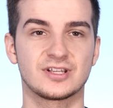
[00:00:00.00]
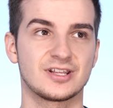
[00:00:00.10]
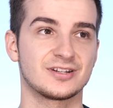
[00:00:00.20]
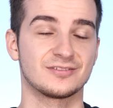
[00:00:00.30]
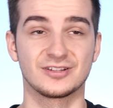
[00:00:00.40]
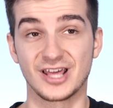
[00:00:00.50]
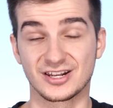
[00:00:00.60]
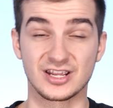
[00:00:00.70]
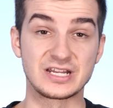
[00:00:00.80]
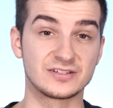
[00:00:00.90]
And then in
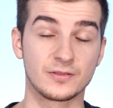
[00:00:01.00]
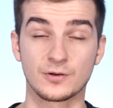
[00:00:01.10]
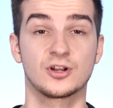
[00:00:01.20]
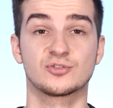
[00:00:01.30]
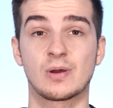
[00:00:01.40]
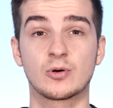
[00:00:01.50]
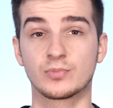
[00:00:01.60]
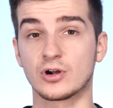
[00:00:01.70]
that case, the 13 inch MacBook